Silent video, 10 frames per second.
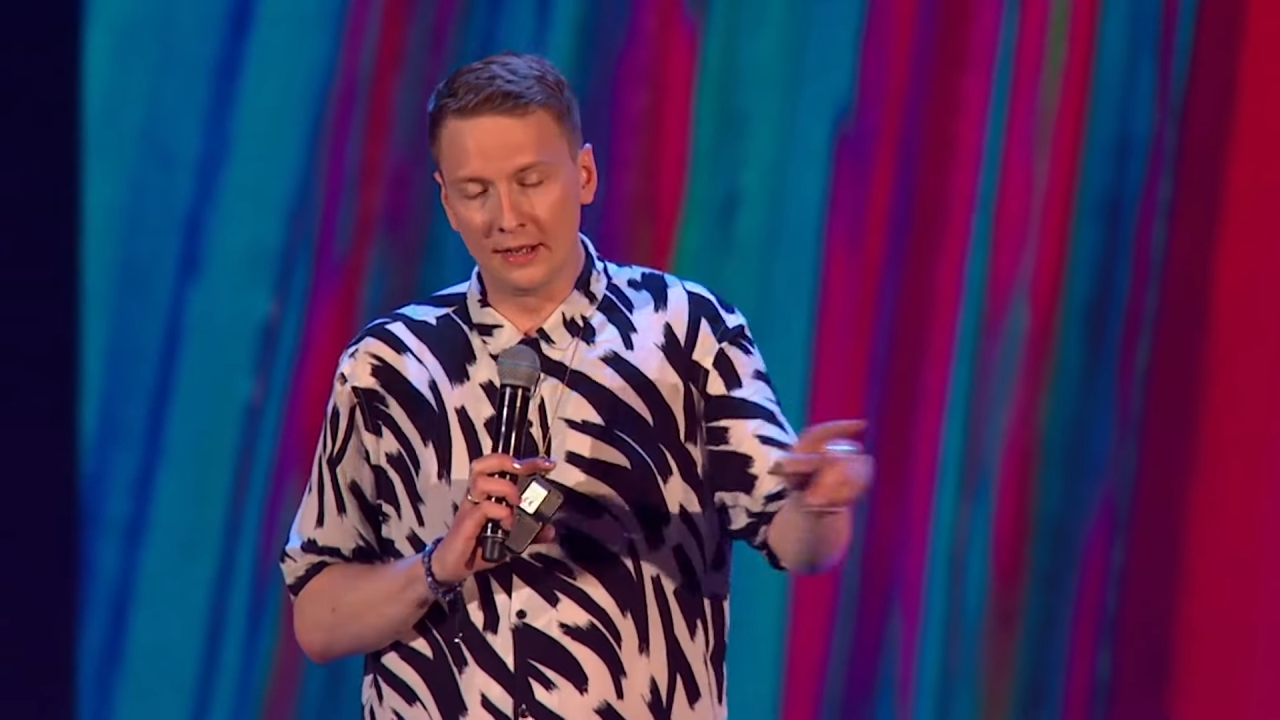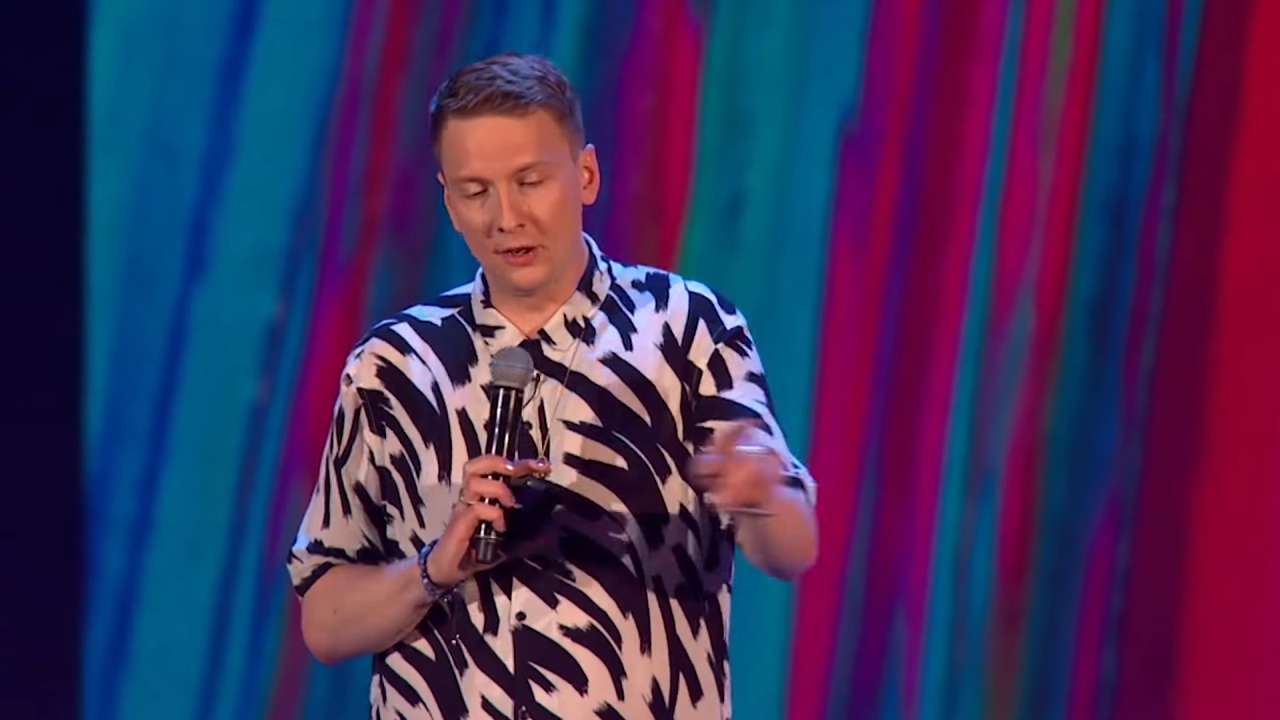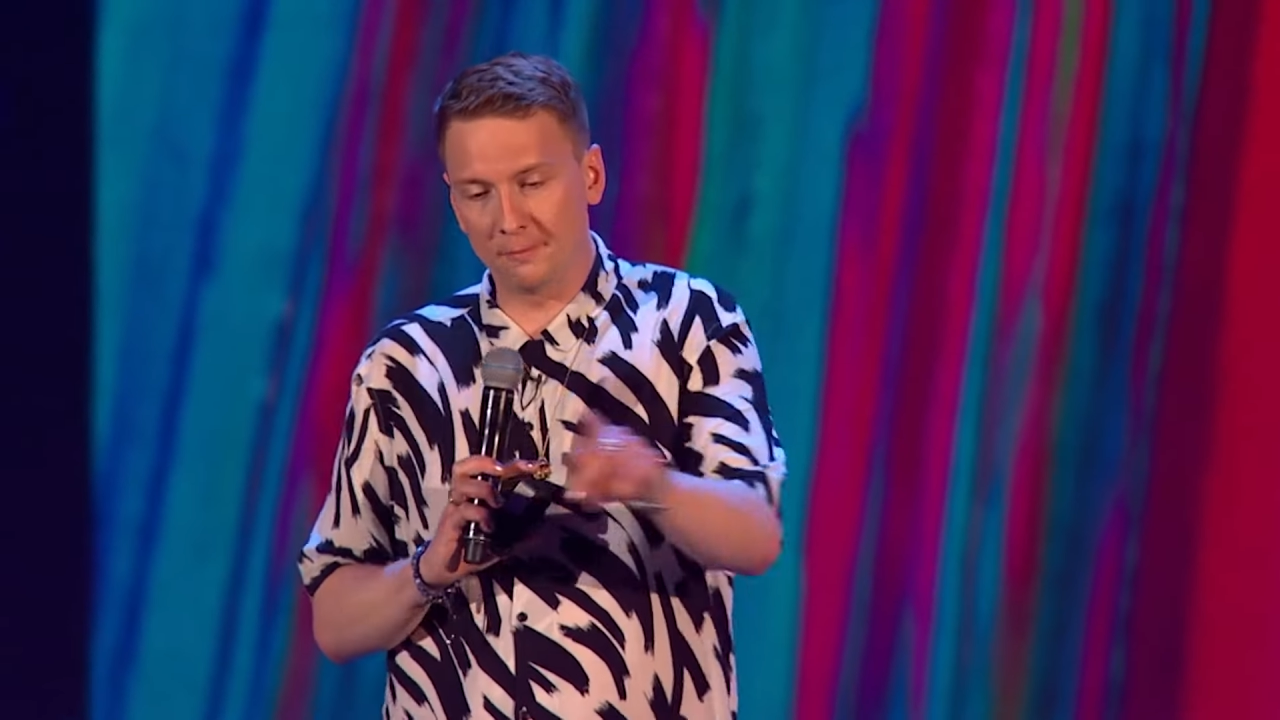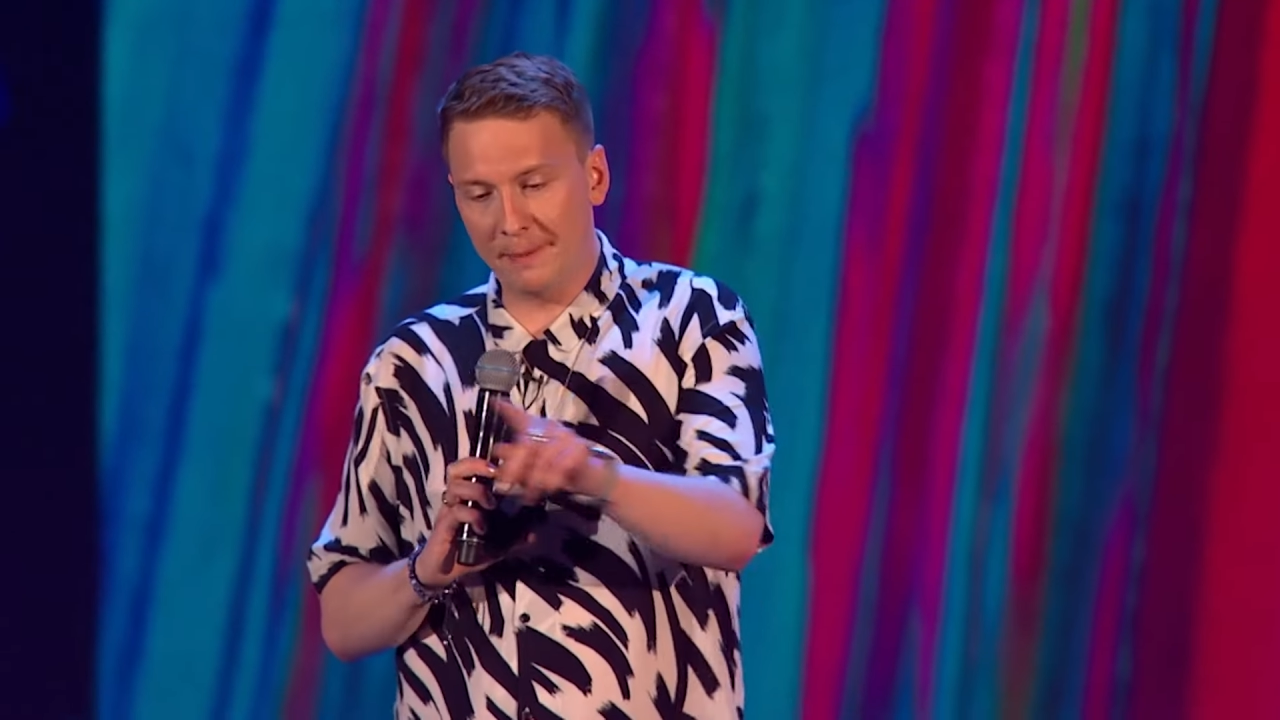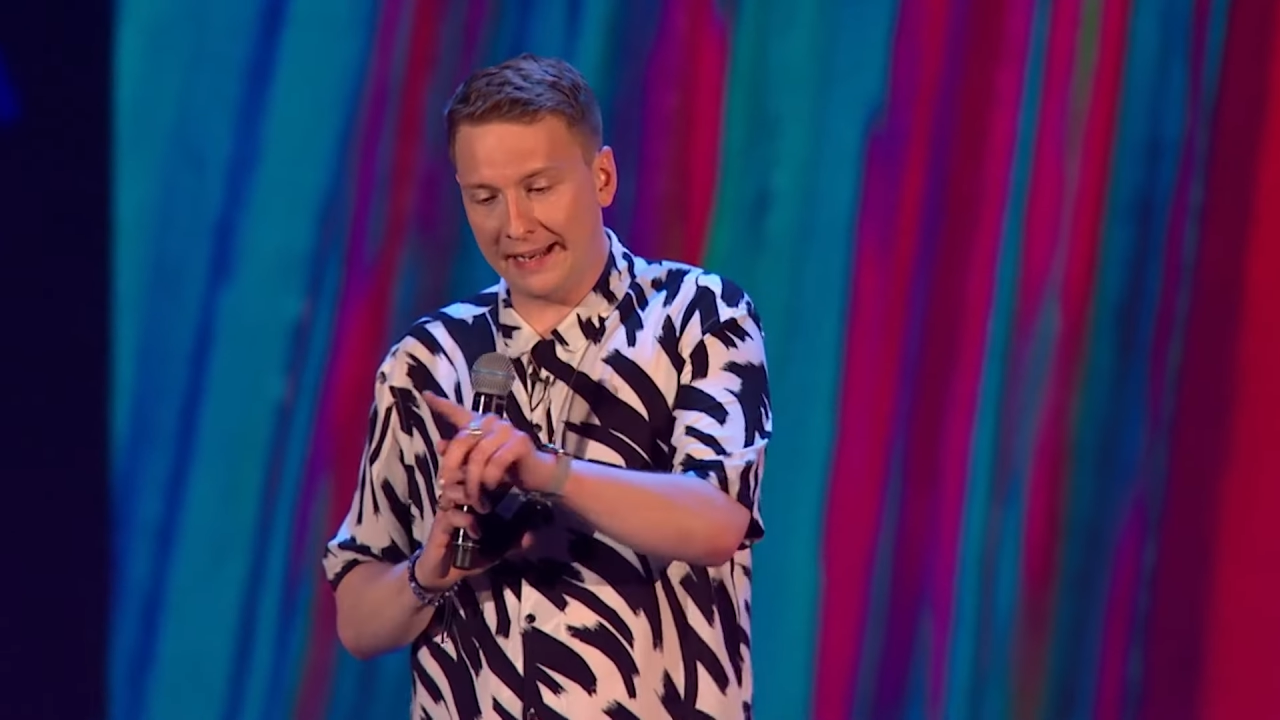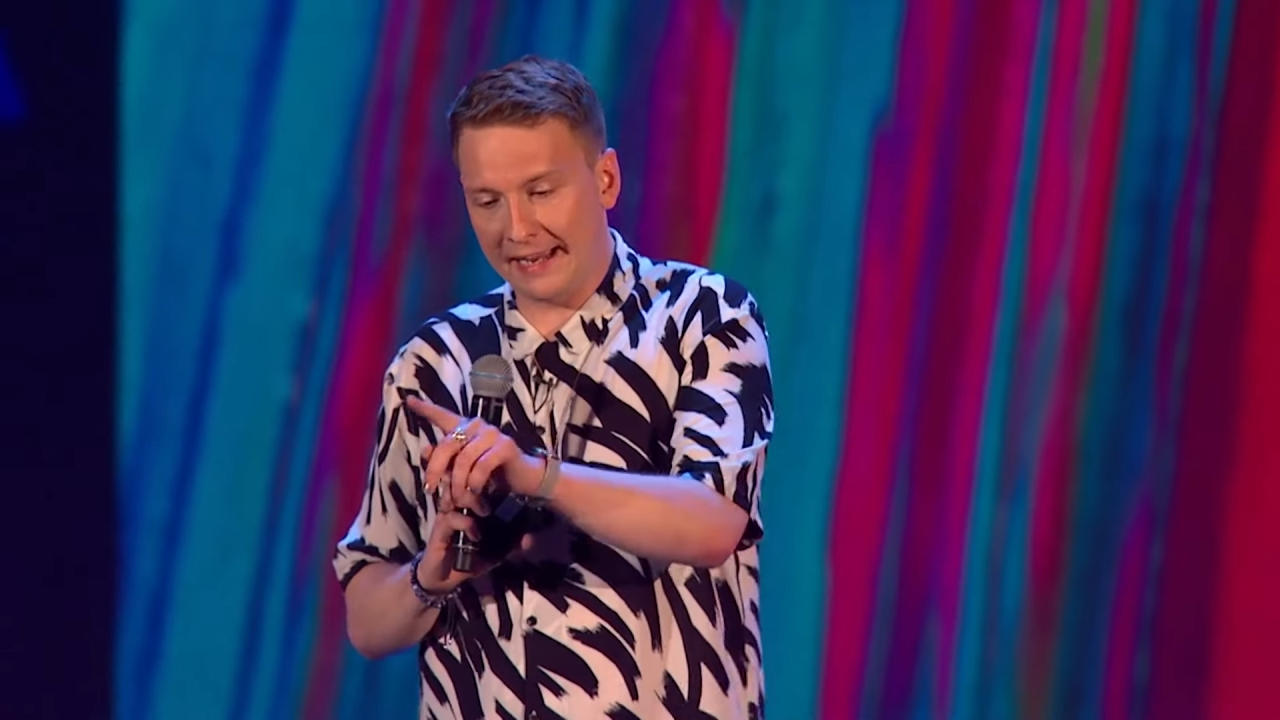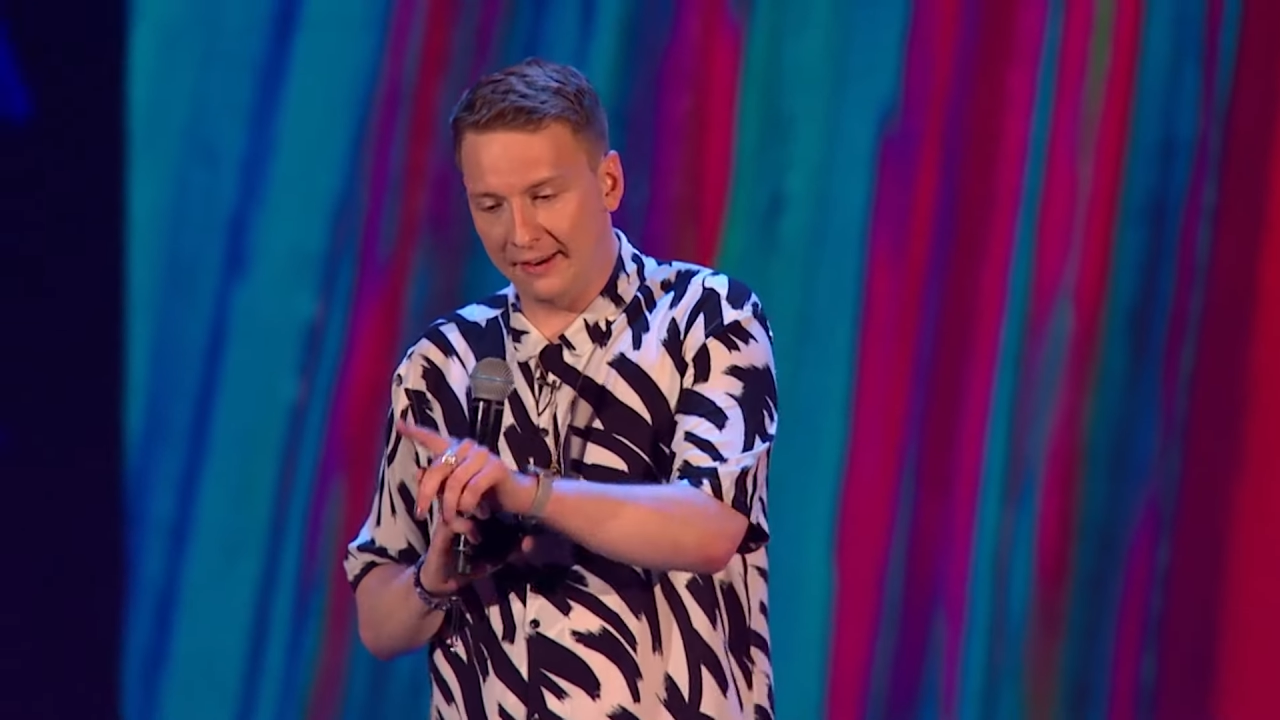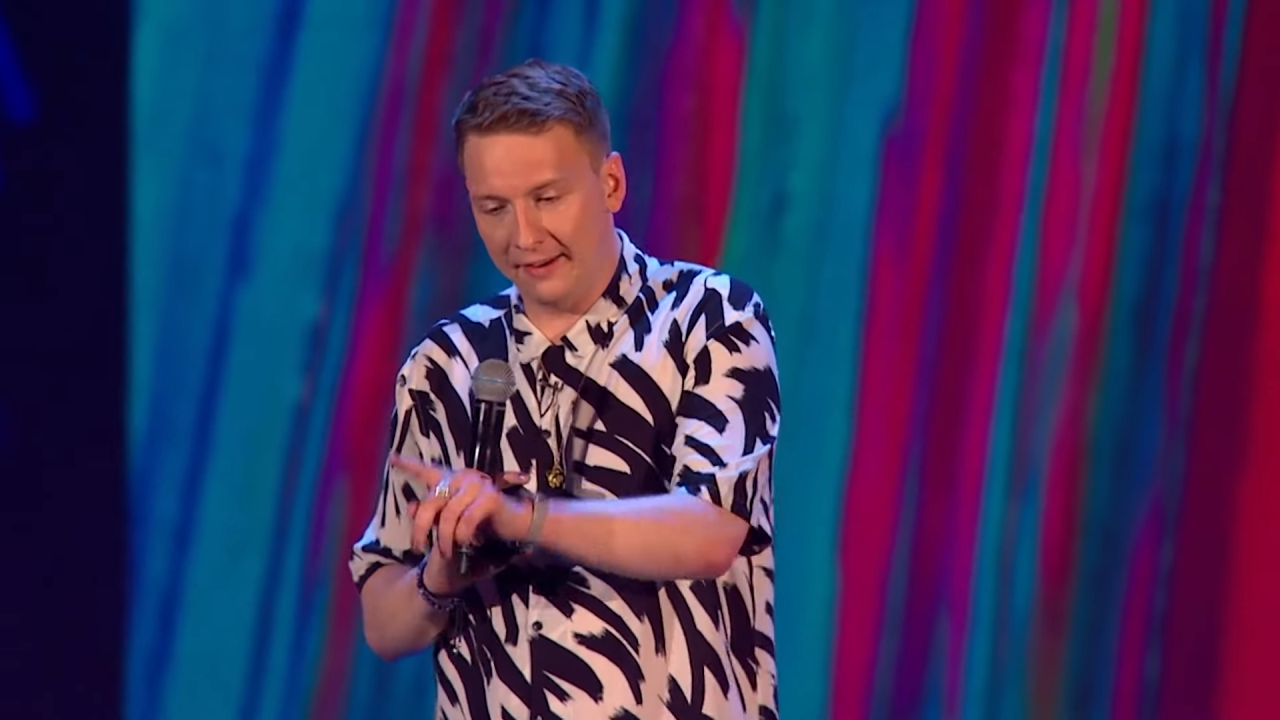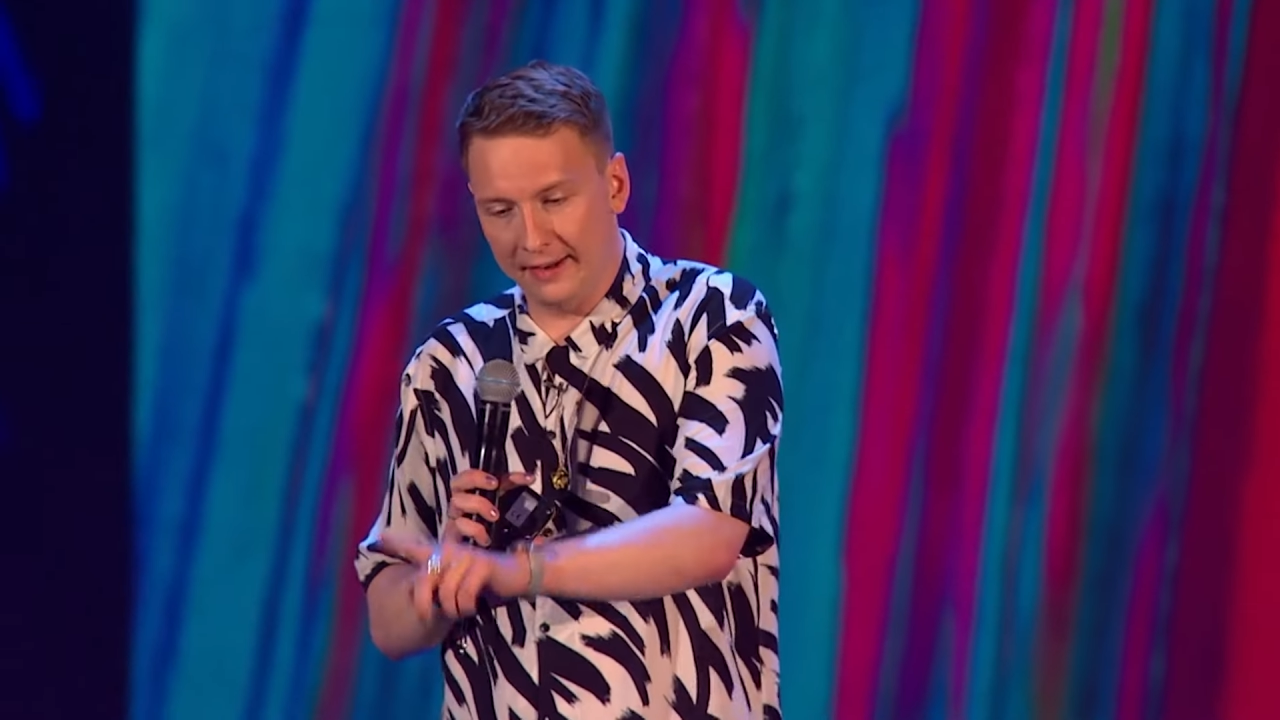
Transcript: Logged back out,